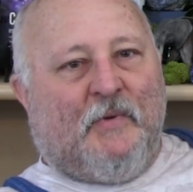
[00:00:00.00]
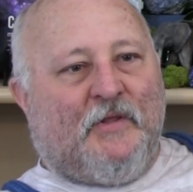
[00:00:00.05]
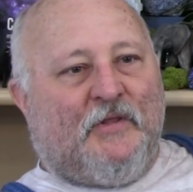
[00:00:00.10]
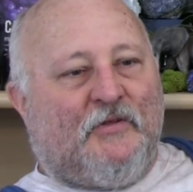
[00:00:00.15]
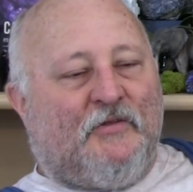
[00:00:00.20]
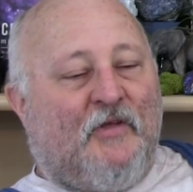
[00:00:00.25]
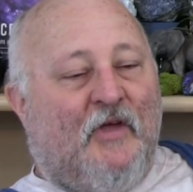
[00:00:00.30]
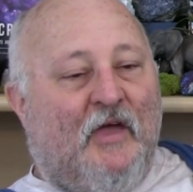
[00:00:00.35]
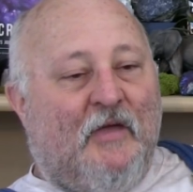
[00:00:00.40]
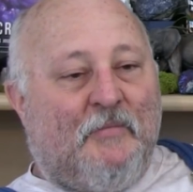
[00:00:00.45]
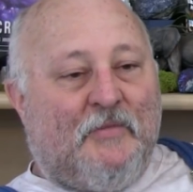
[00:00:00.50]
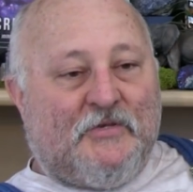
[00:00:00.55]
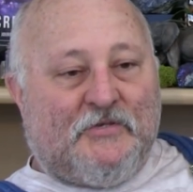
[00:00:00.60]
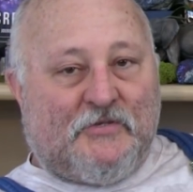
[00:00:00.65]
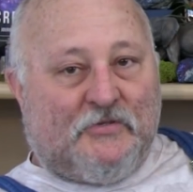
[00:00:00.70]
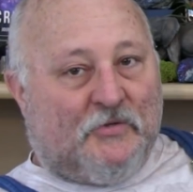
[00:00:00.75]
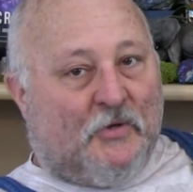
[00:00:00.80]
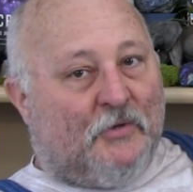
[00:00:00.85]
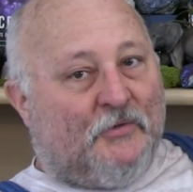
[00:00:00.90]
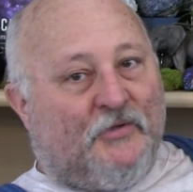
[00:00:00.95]
By the time this
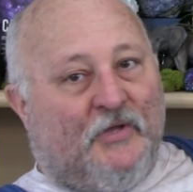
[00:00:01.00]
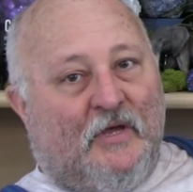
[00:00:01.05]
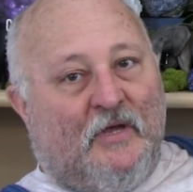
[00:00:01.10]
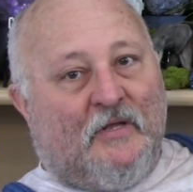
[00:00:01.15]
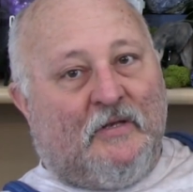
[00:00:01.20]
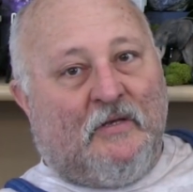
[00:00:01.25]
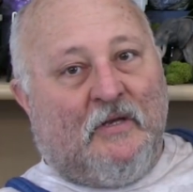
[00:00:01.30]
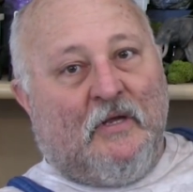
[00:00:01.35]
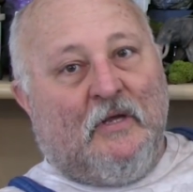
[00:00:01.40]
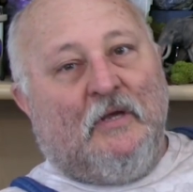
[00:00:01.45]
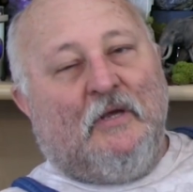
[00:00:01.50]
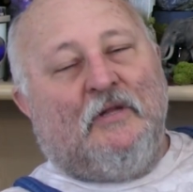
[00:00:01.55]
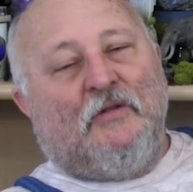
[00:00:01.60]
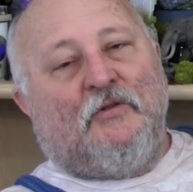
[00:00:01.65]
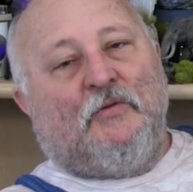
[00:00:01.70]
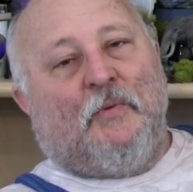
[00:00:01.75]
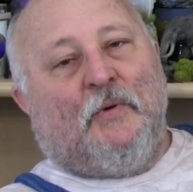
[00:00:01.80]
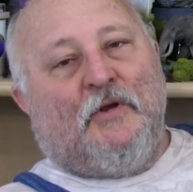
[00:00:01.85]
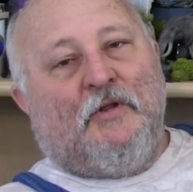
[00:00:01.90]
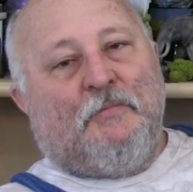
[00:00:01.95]
is all done,
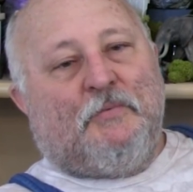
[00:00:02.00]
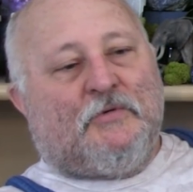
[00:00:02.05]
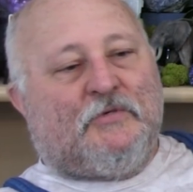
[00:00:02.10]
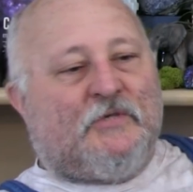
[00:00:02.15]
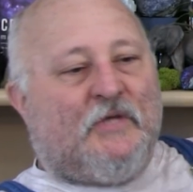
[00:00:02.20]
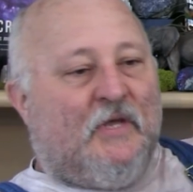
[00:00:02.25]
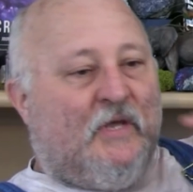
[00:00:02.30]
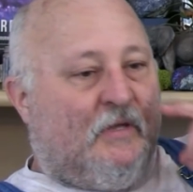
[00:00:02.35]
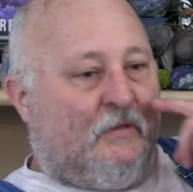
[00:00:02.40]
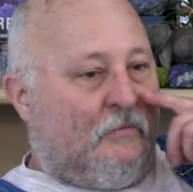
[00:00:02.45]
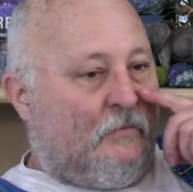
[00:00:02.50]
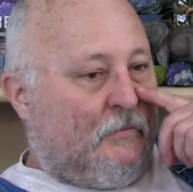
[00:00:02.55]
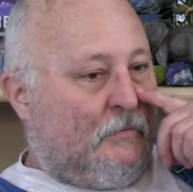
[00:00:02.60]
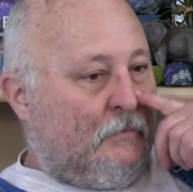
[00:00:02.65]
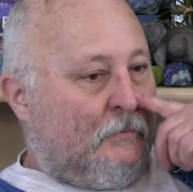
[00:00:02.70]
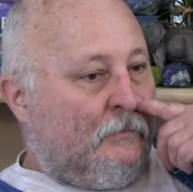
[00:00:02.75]
20%